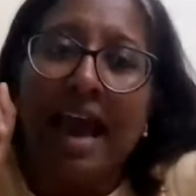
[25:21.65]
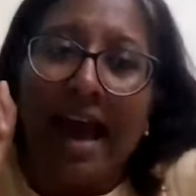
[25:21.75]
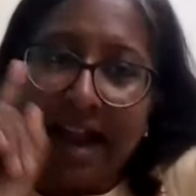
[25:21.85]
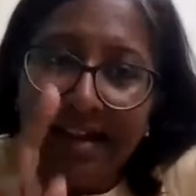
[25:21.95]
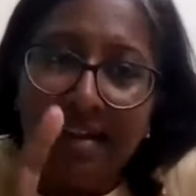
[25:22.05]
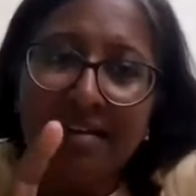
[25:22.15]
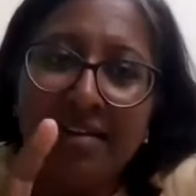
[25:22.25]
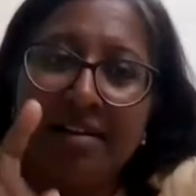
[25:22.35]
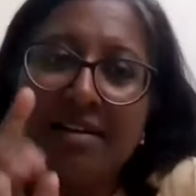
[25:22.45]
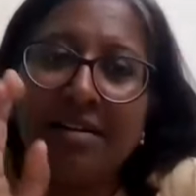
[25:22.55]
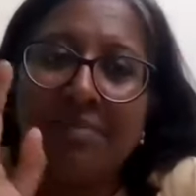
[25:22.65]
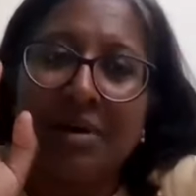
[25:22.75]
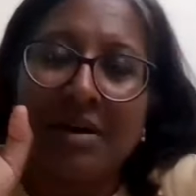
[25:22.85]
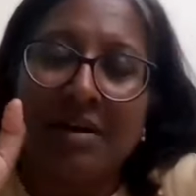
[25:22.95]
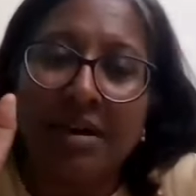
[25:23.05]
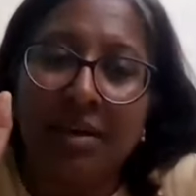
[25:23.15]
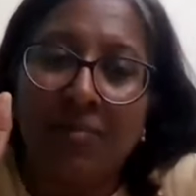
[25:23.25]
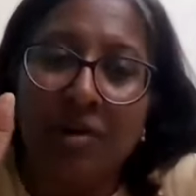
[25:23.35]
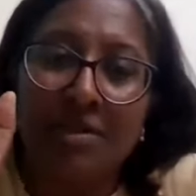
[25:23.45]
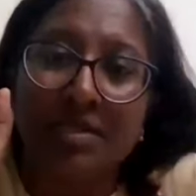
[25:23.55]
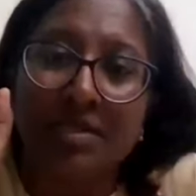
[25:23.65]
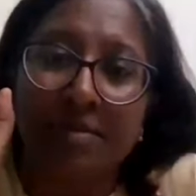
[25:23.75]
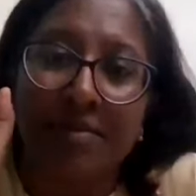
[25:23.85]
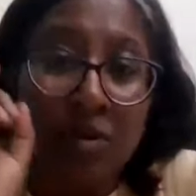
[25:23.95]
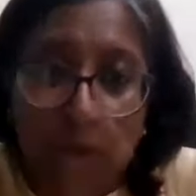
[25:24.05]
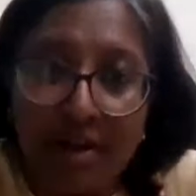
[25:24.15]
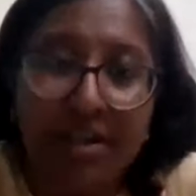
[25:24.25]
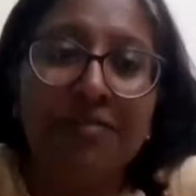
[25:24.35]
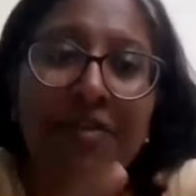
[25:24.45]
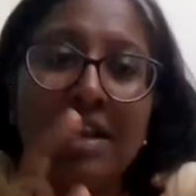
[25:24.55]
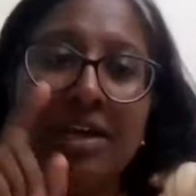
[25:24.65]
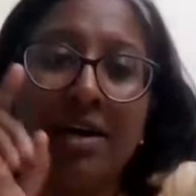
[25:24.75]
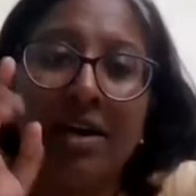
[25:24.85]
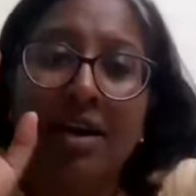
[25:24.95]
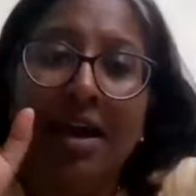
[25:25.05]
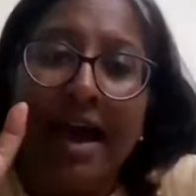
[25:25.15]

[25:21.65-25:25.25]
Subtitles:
And he was not in failure,